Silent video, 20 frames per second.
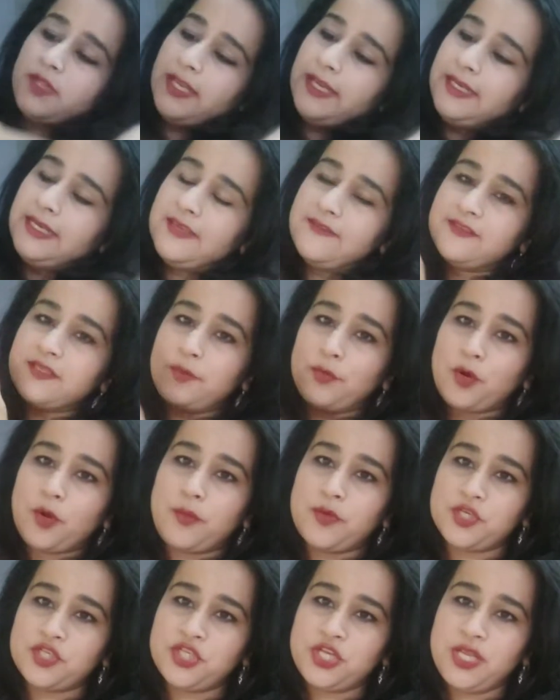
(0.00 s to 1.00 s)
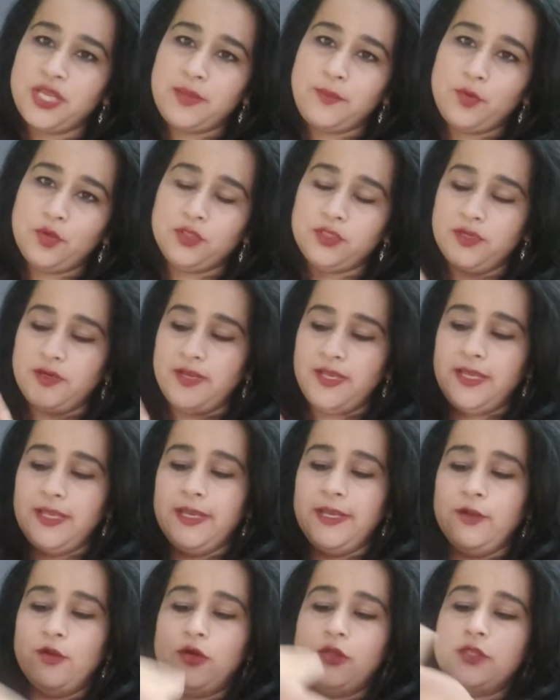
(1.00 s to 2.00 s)
it gives a proper shape on the rear,
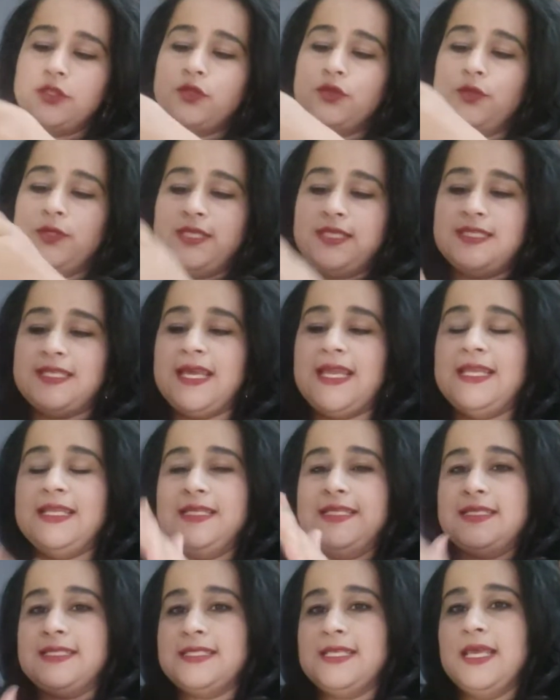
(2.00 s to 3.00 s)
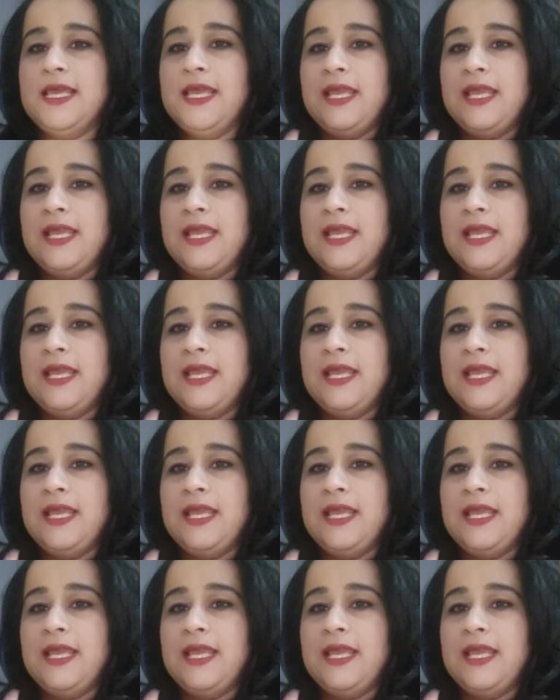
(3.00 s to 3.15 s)
and also on the sides